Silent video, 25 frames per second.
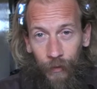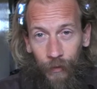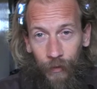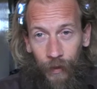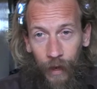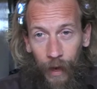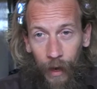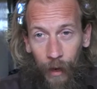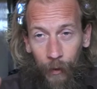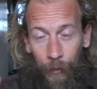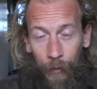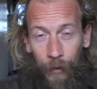
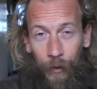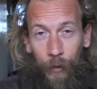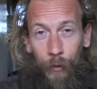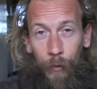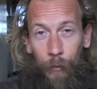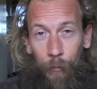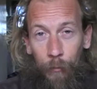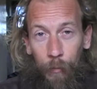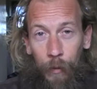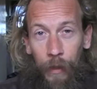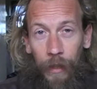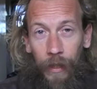how it
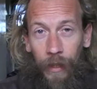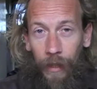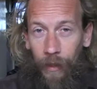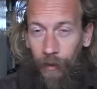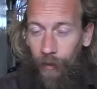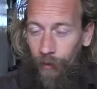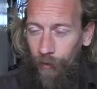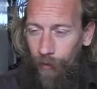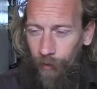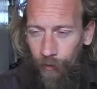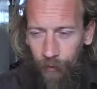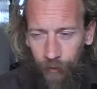could be,
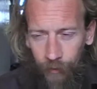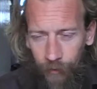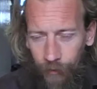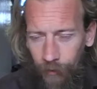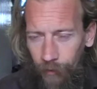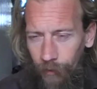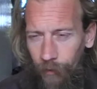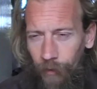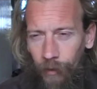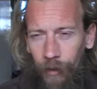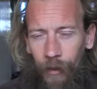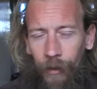I
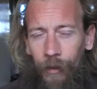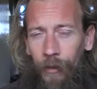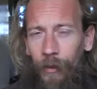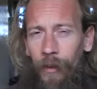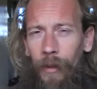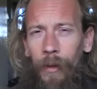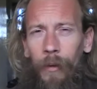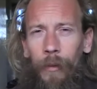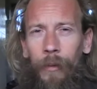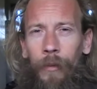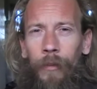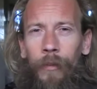
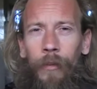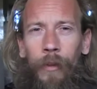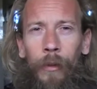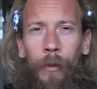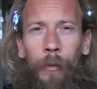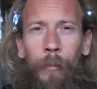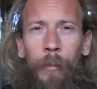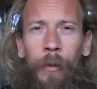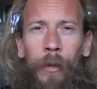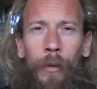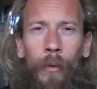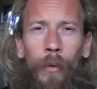know it's going
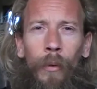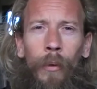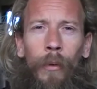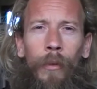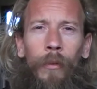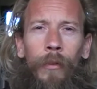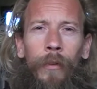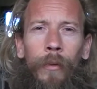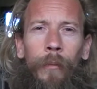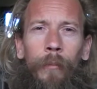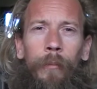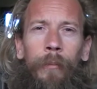to be
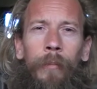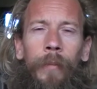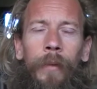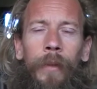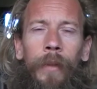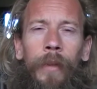awesome.